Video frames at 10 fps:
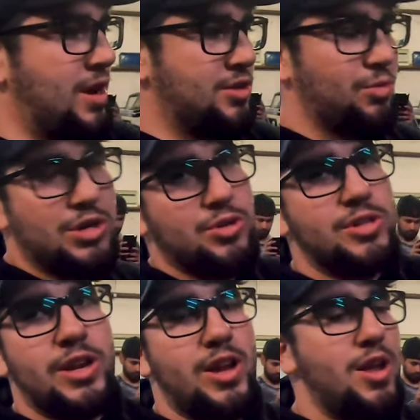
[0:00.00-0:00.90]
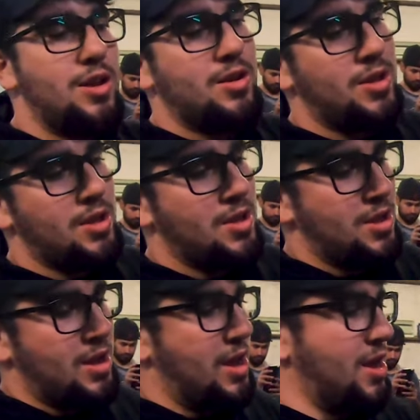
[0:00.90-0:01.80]
as original as I can.
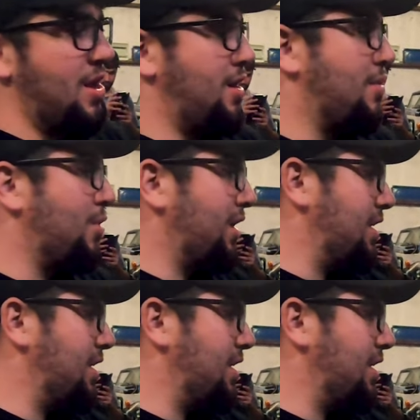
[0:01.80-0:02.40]
And I want to